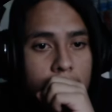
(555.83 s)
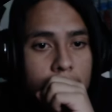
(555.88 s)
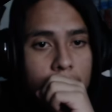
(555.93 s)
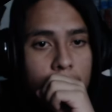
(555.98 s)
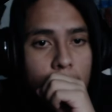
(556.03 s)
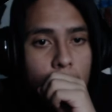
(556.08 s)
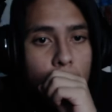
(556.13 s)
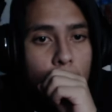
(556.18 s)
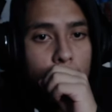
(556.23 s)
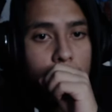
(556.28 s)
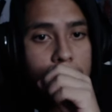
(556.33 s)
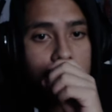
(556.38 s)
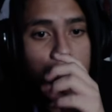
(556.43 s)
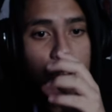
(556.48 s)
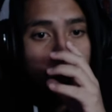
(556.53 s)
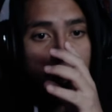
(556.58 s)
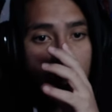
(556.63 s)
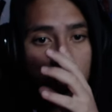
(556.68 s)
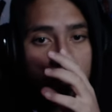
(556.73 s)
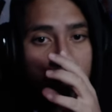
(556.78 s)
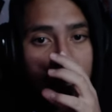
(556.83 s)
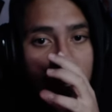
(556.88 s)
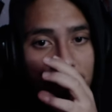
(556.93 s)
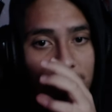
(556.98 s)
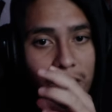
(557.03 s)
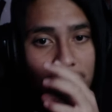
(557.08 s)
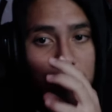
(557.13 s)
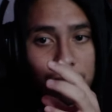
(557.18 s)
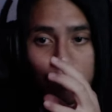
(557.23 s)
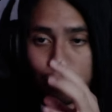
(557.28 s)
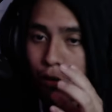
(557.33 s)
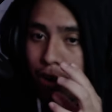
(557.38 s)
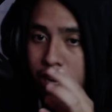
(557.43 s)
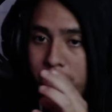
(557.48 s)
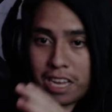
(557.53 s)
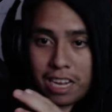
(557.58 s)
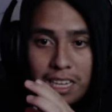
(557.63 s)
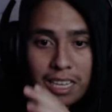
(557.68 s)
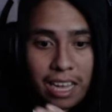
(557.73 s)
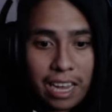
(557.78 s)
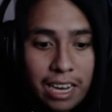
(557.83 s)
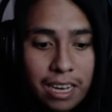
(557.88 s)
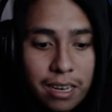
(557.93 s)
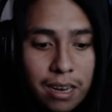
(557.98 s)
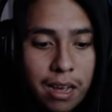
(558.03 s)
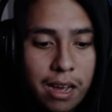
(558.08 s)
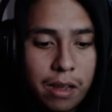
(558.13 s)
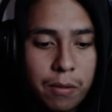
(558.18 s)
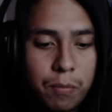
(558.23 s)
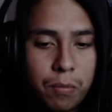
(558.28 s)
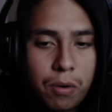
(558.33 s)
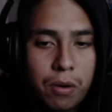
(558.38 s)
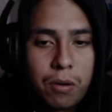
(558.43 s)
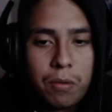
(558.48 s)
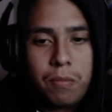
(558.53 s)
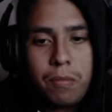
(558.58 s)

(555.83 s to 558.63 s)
Who is knocking this freaking late night, bro?